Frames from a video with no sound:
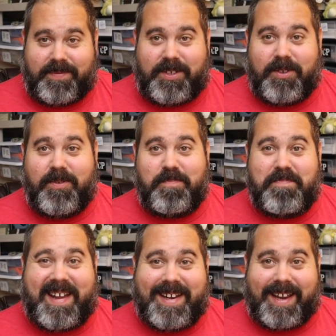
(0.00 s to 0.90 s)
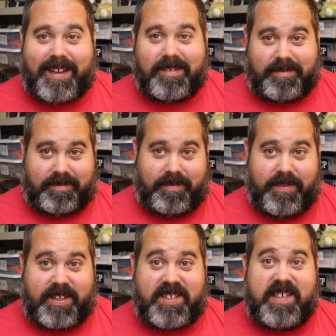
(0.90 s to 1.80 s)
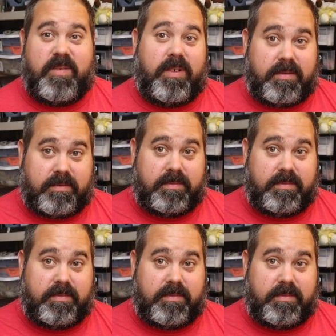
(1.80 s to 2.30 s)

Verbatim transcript: to Monday, the sequel.